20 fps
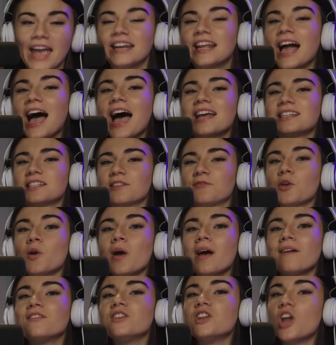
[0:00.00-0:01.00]
And guys, if you
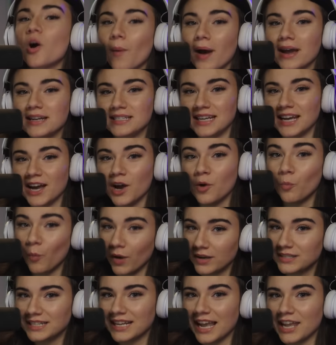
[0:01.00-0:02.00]
have no idea
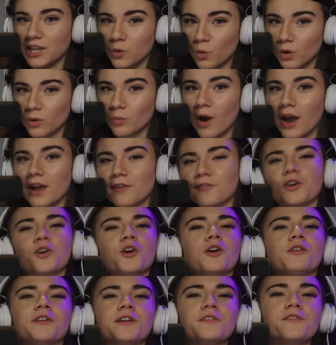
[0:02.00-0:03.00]
what to get your wife or
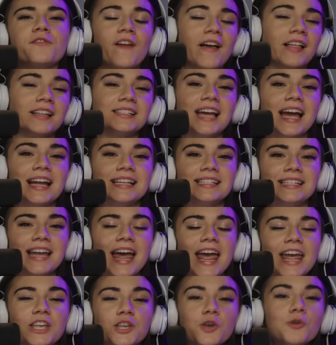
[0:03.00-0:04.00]
girlfriend for Valentine's
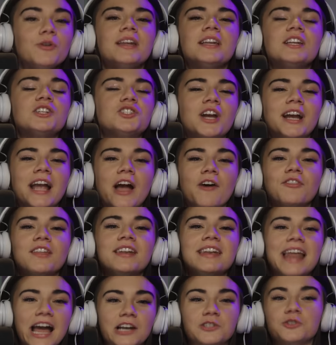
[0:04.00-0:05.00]
Day, you need to check out the
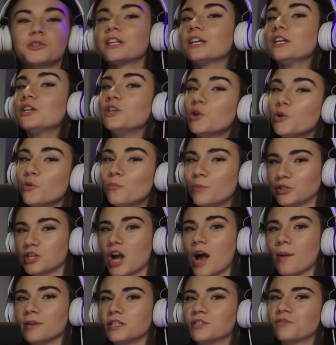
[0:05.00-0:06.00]
Naturally Nude
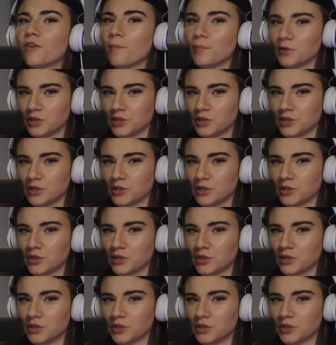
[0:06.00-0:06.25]
Pajamas from